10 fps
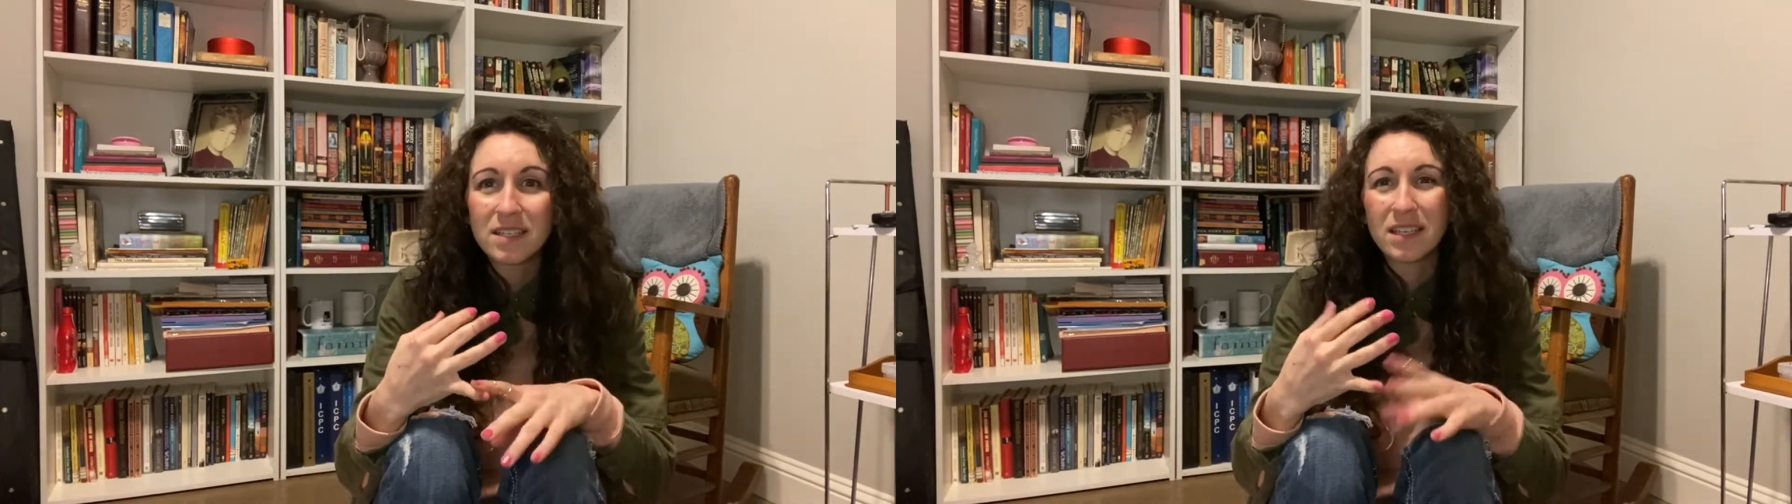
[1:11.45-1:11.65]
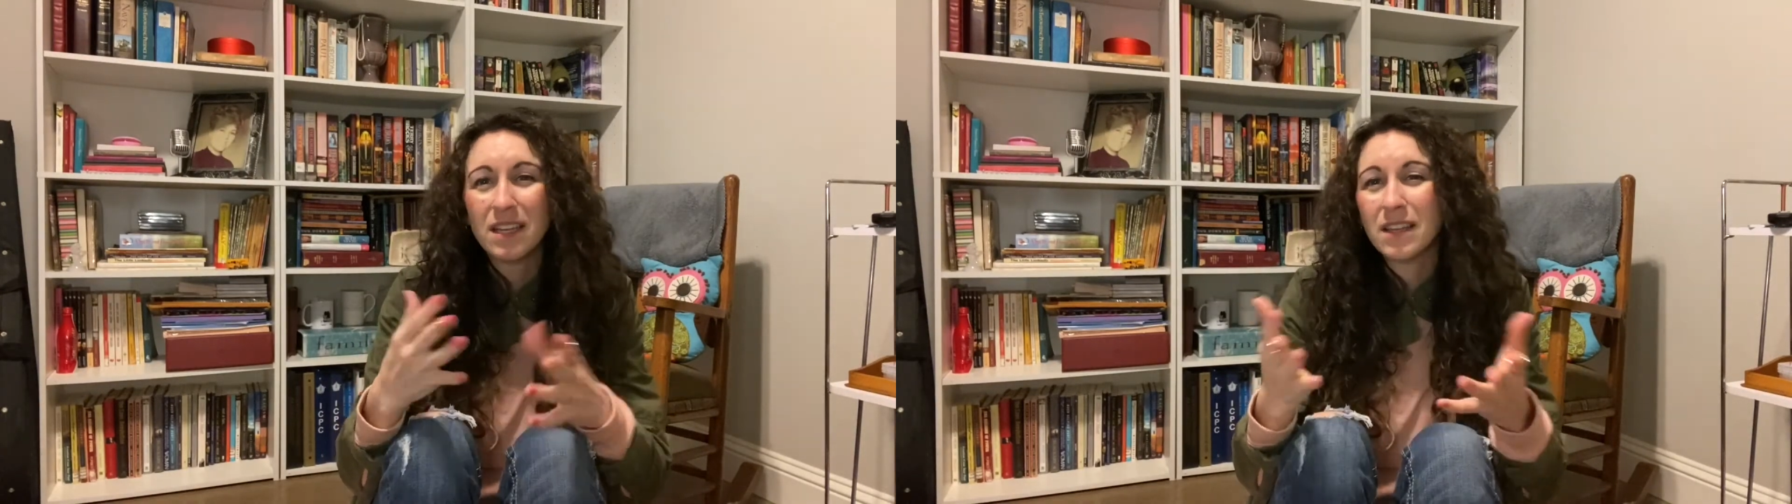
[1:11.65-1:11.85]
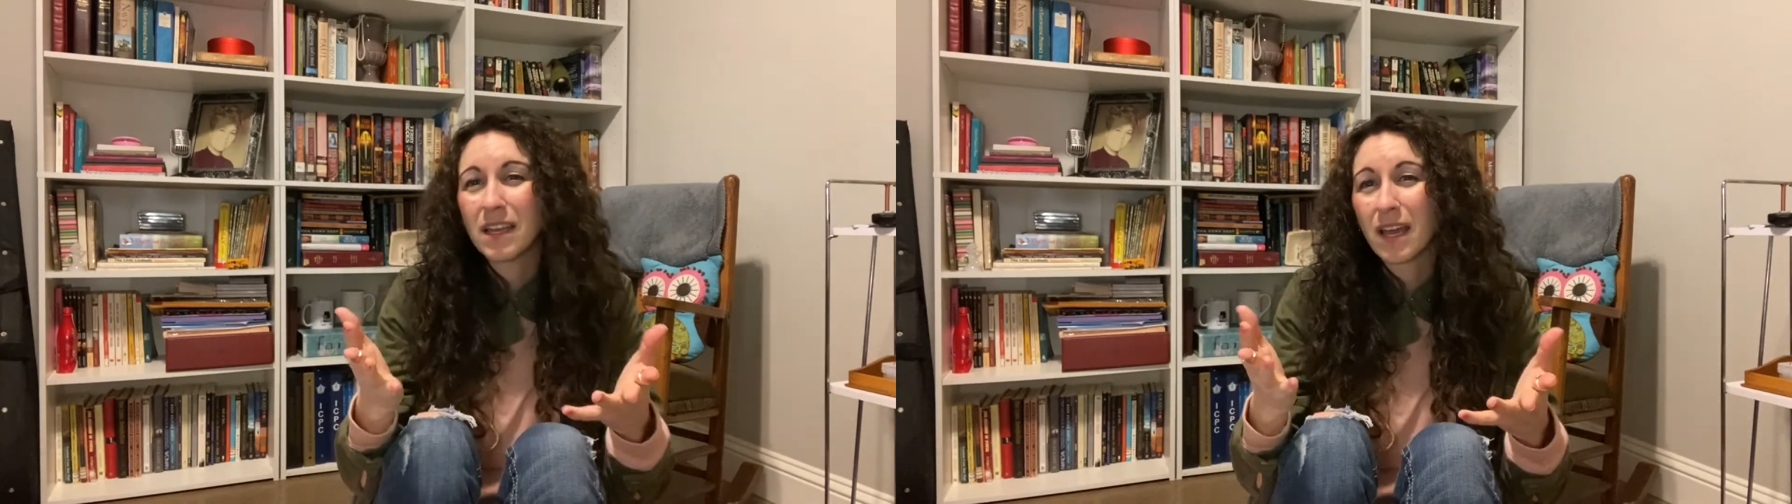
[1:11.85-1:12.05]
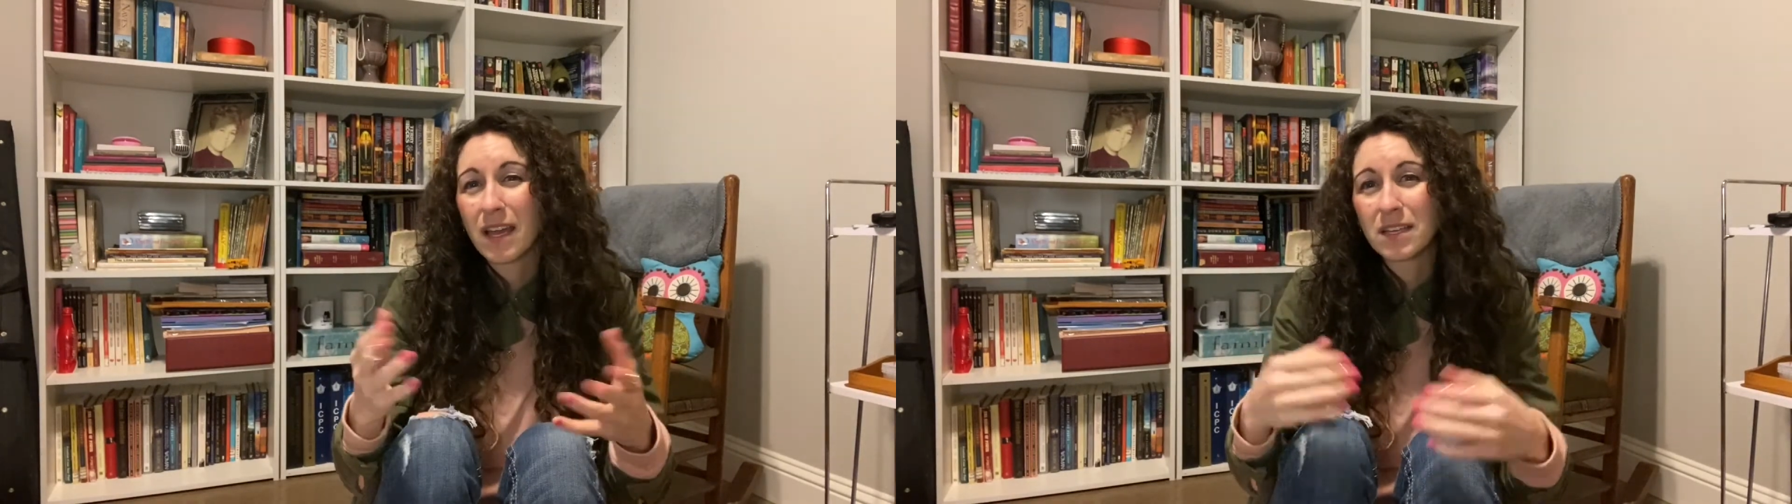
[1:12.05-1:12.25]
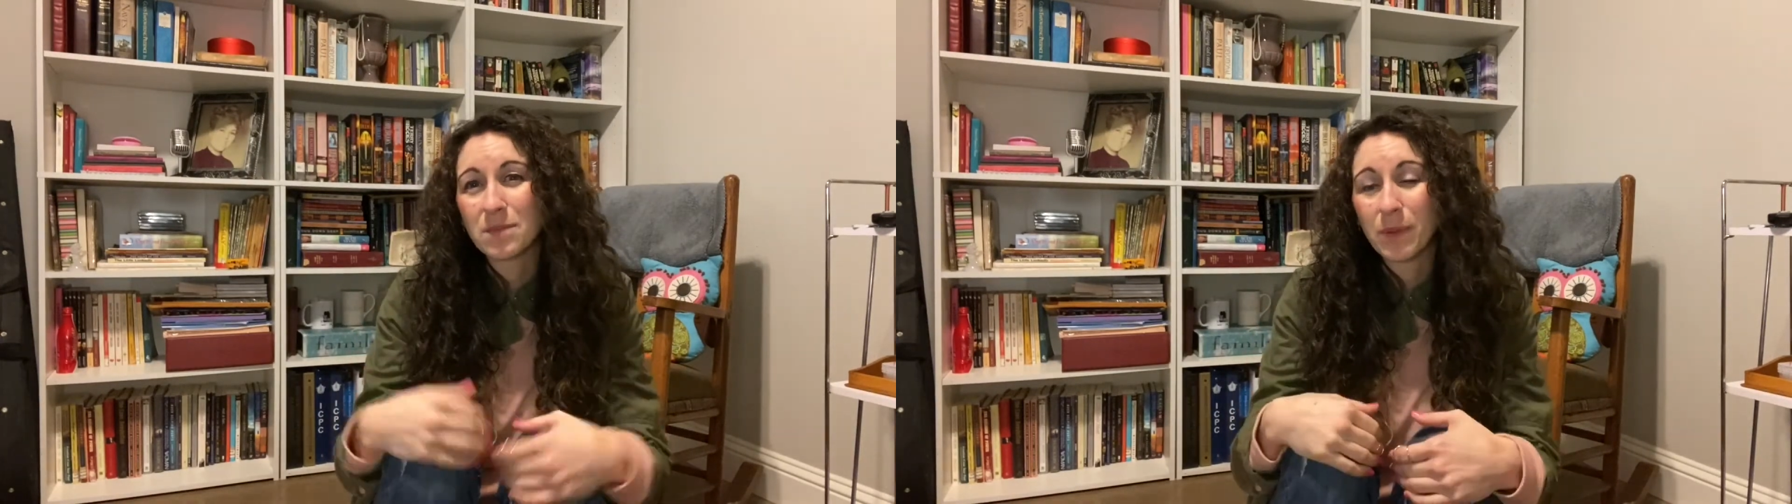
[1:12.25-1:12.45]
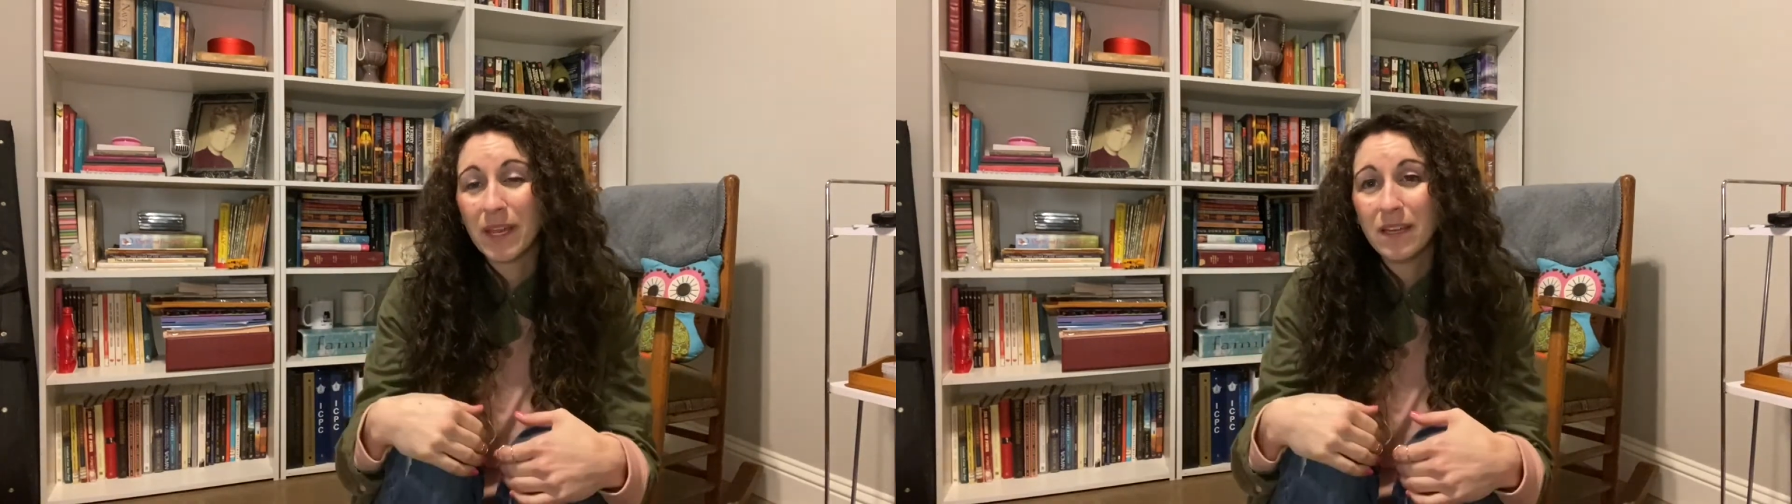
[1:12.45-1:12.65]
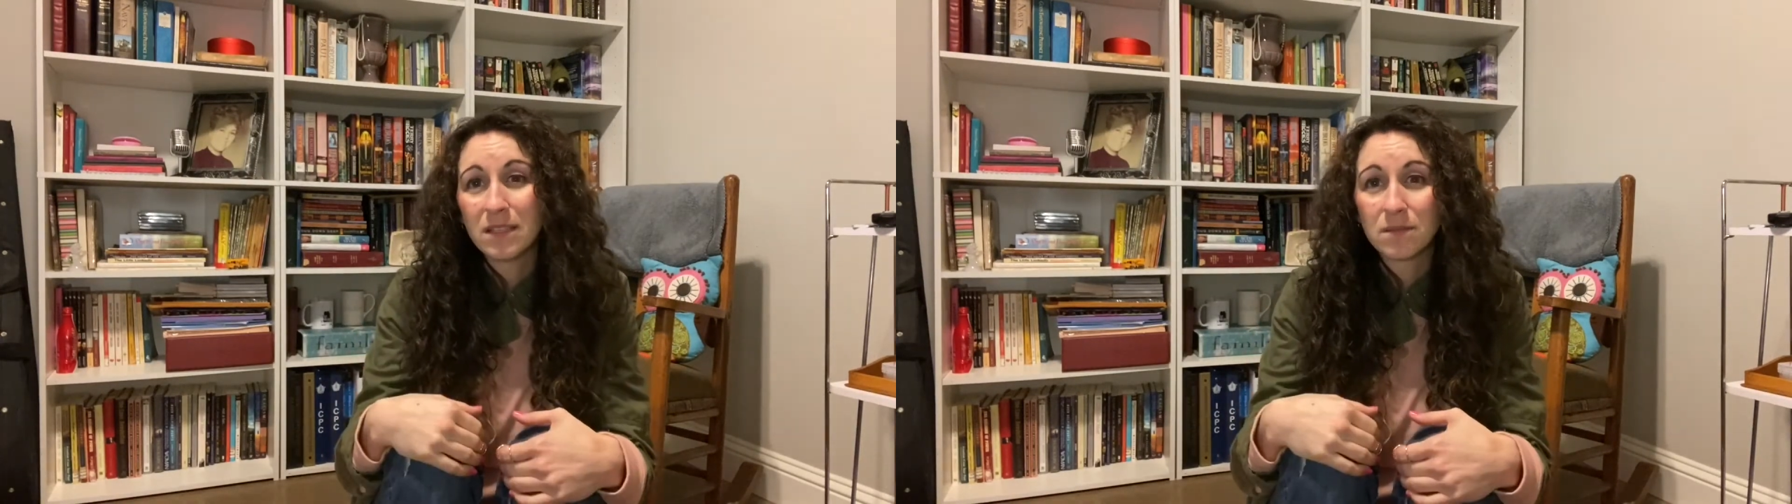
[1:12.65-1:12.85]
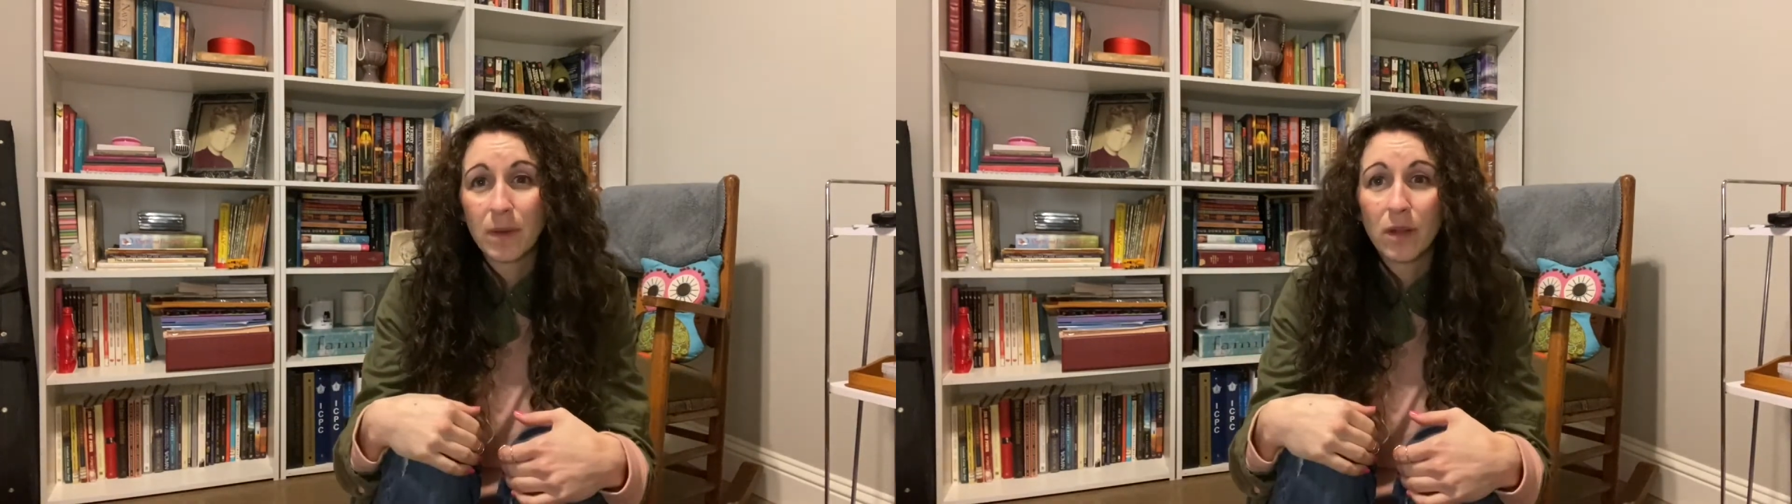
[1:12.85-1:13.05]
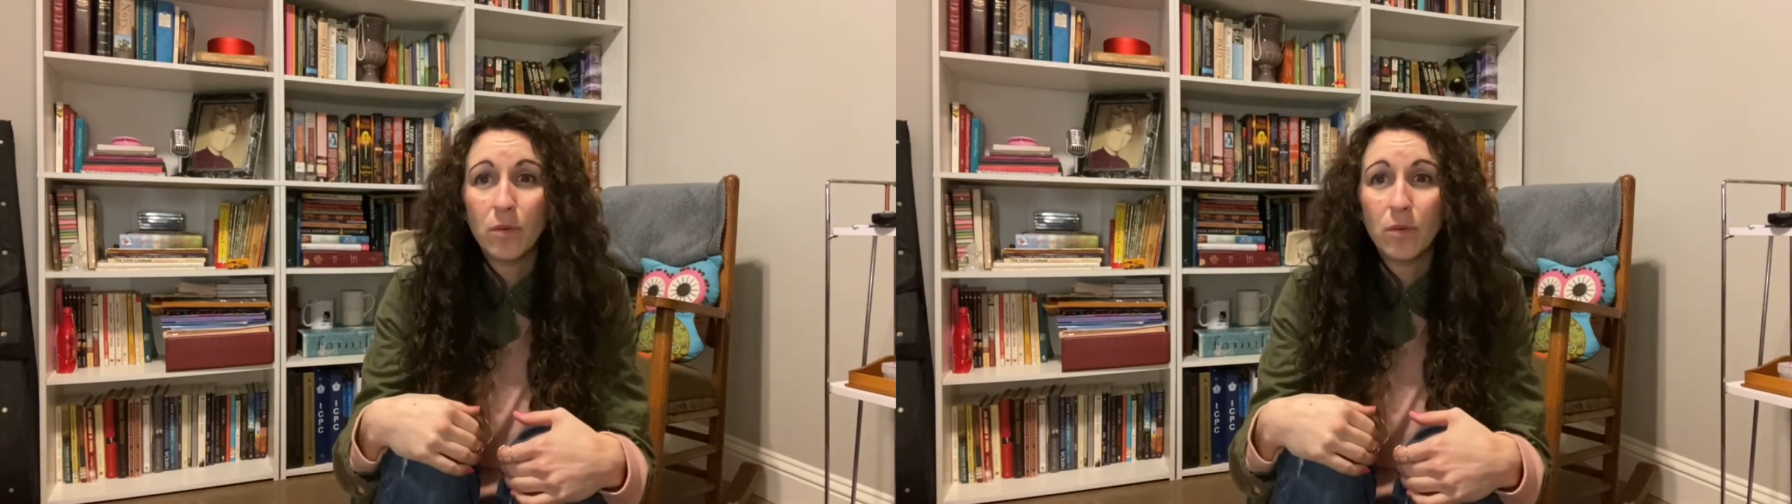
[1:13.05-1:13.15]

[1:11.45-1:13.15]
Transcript: Anything I explain is my own